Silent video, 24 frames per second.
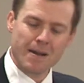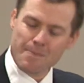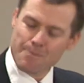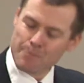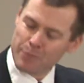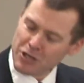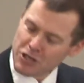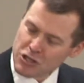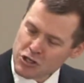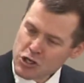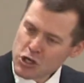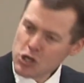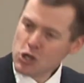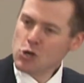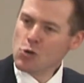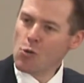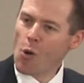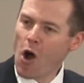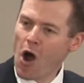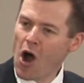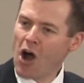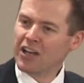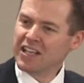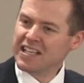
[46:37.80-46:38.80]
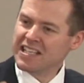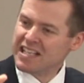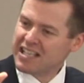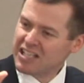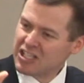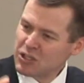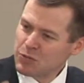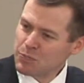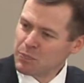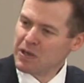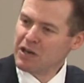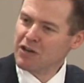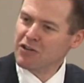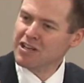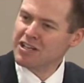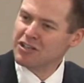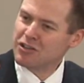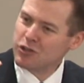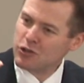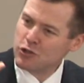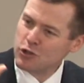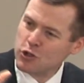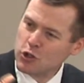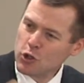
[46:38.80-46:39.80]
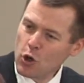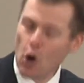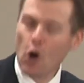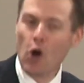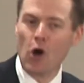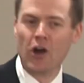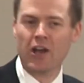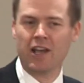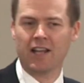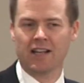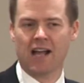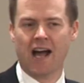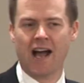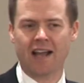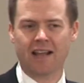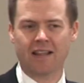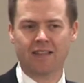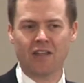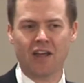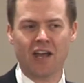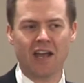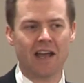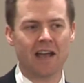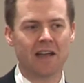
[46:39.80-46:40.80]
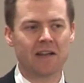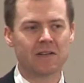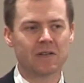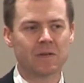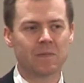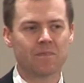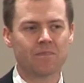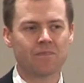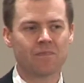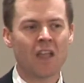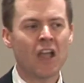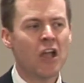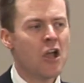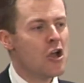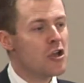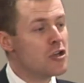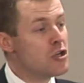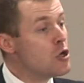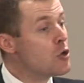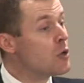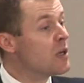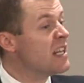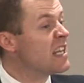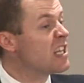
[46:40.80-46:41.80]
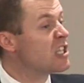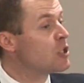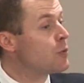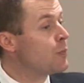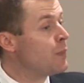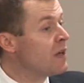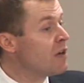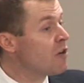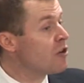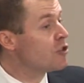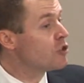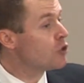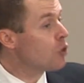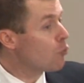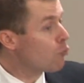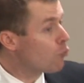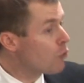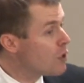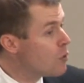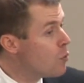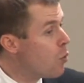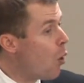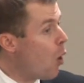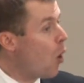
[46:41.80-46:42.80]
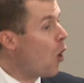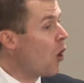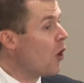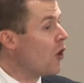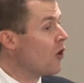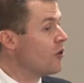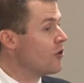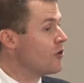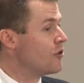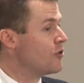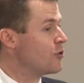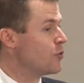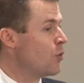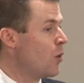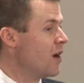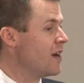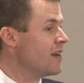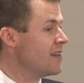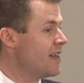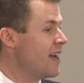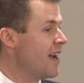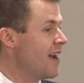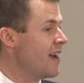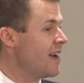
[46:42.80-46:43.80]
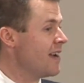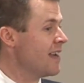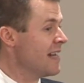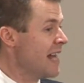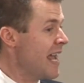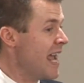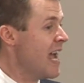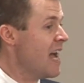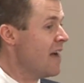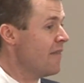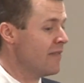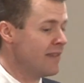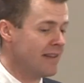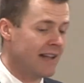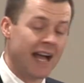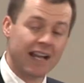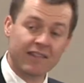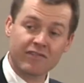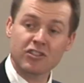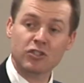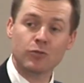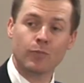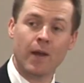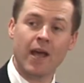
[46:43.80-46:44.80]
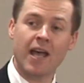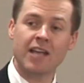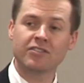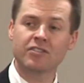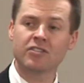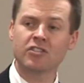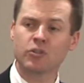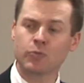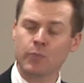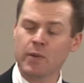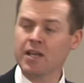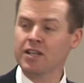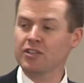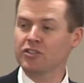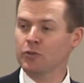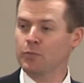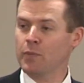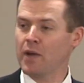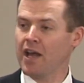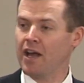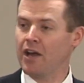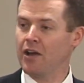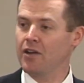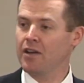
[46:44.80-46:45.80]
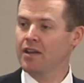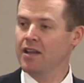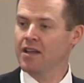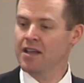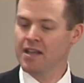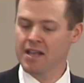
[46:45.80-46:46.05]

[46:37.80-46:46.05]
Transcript: But you all can experience joy like that. You can experience rewards one day in heaven like this passage speaks about.